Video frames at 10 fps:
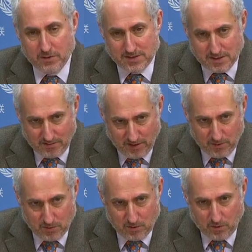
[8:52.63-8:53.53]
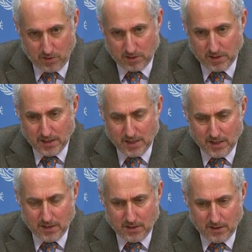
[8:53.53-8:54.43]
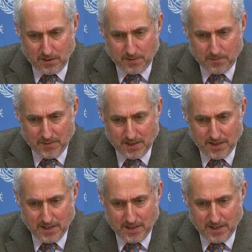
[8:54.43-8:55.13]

through its development work, um,